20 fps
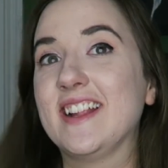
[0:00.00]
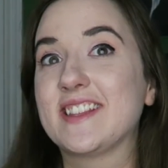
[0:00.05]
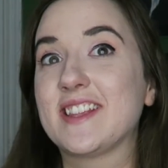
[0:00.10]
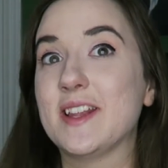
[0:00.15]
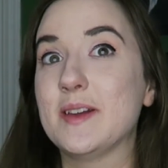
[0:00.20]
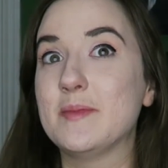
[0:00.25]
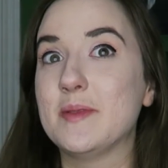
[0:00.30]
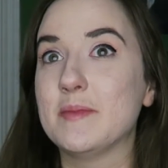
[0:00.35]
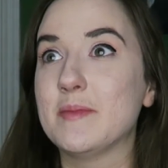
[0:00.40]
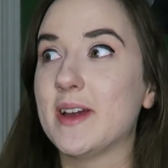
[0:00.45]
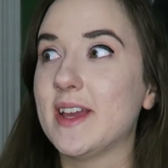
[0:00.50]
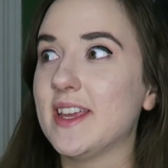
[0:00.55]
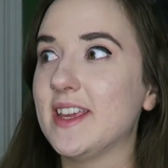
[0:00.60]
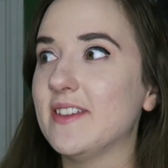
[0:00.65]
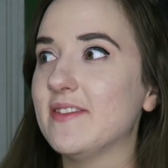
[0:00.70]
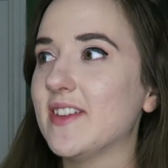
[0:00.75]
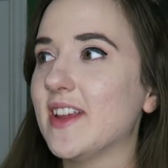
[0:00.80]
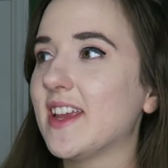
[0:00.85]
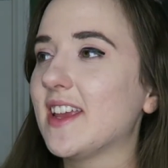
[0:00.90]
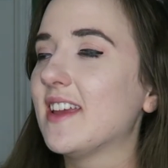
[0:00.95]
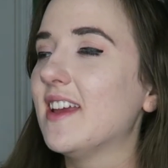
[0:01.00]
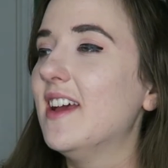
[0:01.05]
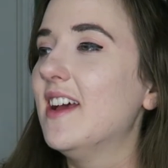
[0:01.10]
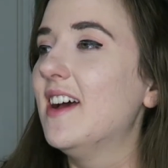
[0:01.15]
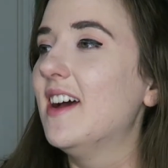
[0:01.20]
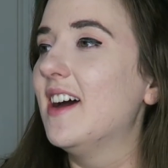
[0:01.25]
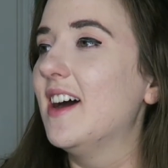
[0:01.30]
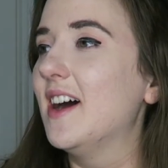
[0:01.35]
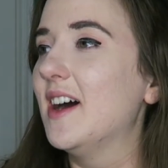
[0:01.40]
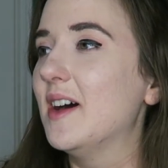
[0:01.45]
that's going to be my evening.
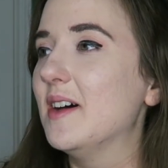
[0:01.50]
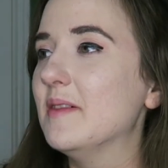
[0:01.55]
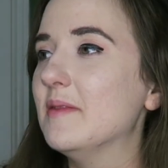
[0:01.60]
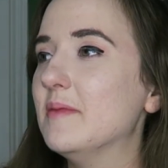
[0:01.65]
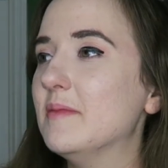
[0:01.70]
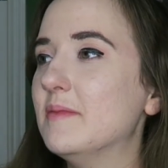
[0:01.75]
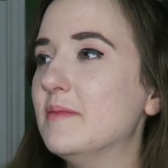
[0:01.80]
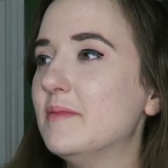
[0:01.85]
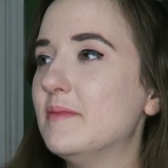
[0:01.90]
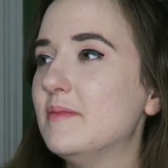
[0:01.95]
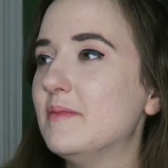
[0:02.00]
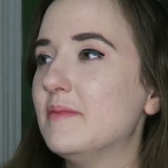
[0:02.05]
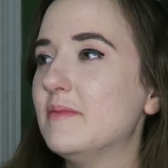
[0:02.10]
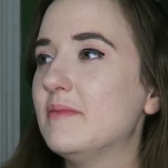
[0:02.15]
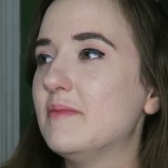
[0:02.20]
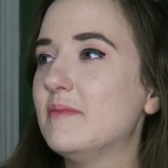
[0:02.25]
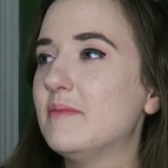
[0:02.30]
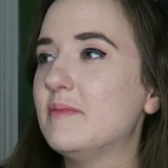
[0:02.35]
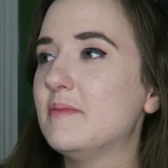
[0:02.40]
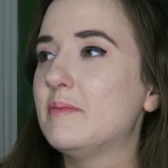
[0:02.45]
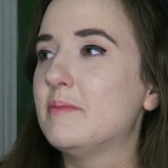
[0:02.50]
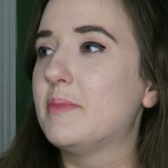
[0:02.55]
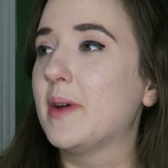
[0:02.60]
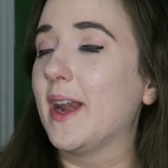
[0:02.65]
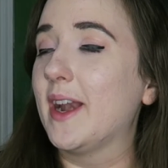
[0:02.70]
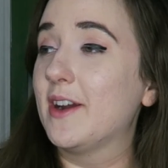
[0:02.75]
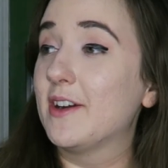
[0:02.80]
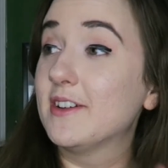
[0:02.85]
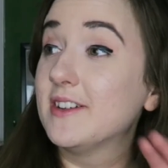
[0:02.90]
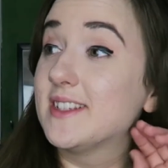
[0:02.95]
Um,
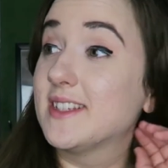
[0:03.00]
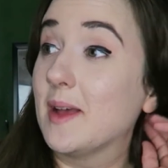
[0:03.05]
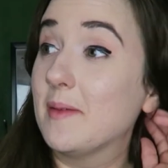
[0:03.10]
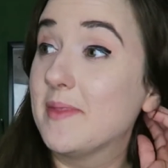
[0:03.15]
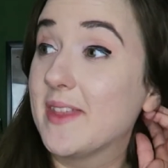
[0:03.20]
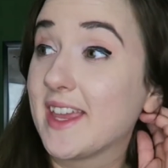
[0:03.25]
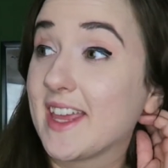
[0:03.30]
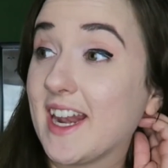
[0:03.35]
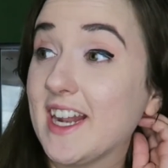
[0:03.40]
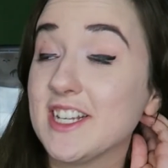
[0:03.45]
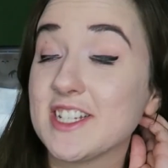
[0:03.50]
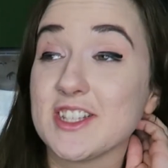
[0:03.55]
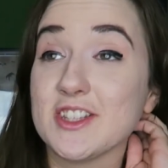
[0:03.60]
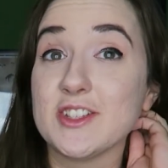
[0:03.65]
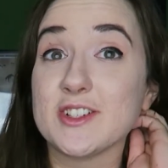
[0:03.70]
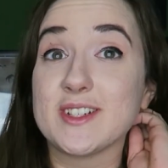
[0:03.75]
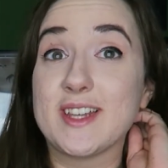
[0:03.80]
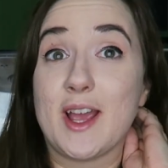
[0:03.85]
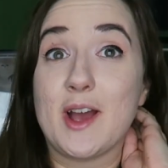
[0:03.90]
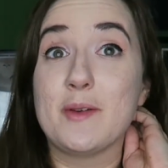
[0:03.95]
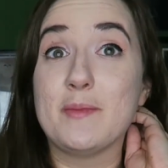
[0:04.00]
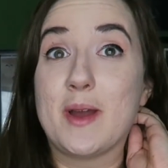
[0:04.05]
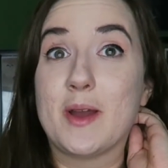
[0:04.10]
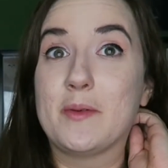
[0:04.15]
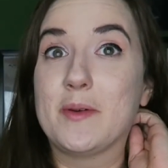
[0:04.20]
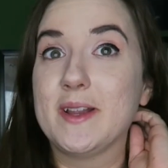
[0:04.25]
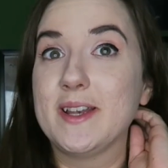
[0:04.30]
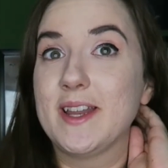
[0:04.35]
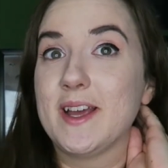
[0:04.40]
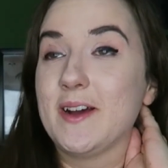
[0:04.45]
but I heard something and I just looked out
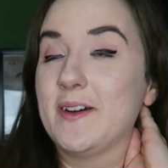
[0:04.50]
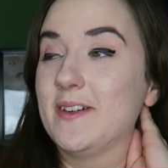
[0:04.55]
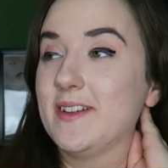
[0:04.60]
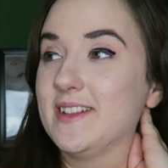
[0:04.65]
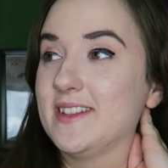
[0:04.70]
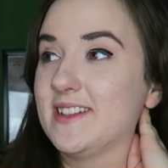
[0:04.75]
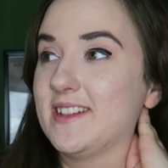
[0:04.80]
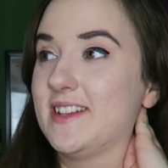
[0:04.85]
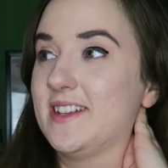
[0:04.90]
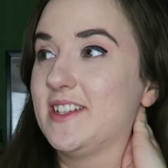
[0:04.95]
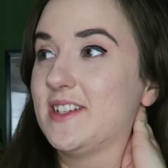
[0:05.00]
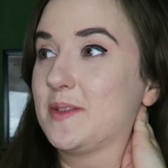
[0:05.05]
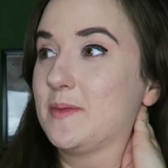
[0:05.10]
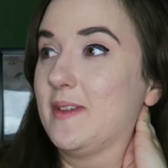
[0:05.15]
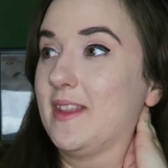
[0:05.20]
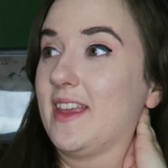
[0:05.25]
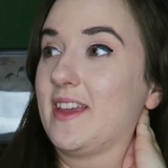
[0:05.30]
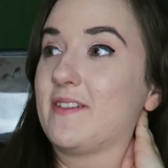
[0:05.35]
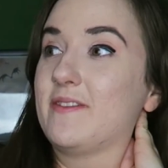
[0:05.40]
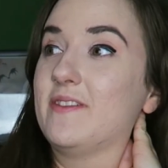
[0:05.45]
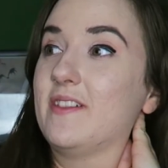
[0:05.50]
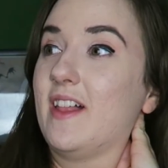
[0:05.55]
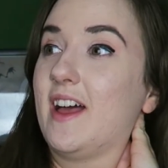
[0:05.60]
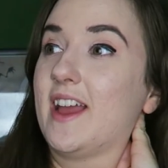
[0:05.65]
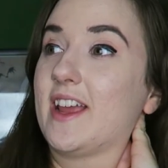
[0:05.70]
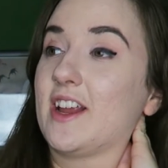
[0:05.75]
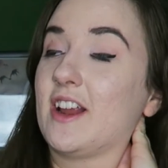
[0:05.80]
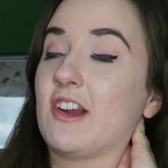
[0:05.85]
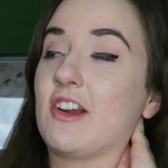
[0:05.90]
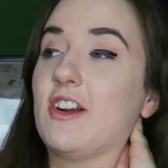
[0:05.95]
my window and it just went like
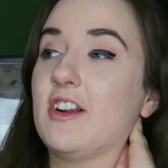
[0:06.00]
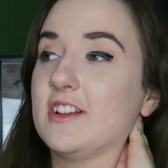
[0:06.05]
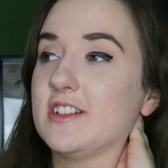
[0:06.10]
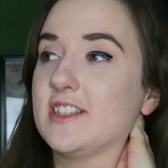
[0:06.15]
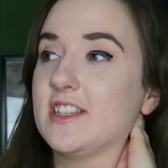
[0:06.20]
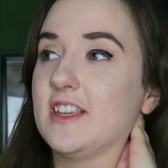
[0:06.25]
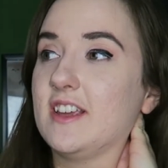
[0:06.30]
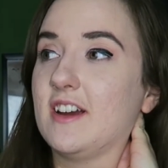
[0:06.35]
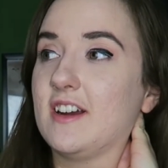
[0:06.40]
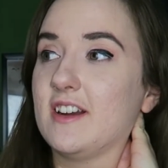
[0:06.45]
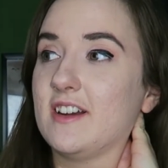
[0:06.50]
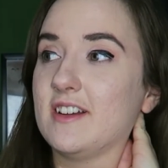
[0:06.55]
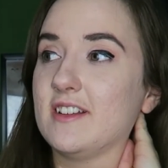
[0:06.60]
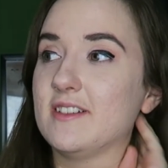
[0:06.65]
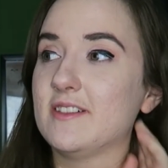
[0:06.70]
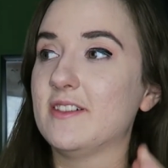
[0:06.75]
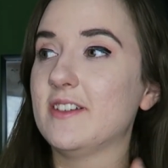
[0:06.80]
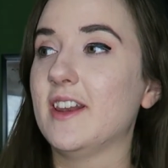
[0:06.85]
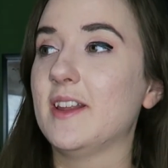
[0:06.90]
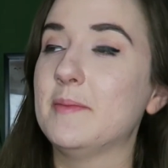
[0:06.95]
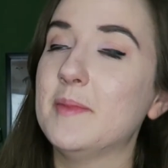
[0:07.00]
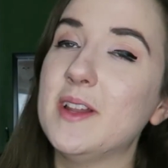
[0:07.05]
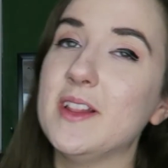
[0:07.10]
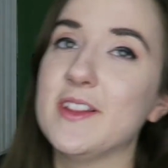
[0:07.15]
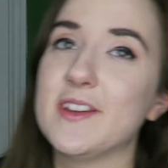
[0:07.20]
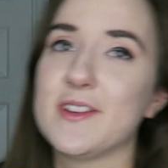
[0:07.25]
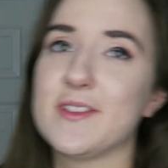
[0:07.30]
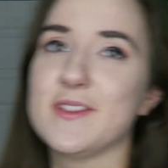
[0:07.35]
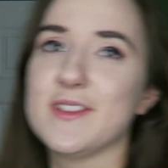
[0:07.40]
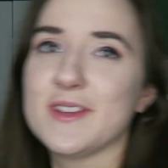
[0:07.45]
flying across the yard. But I'm
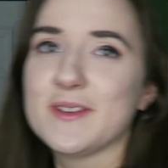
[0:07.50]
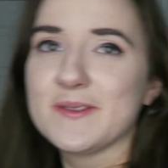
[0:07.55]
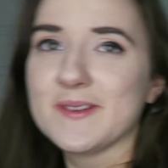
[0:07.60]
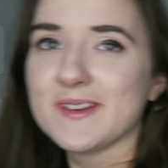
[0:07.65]
gonna look really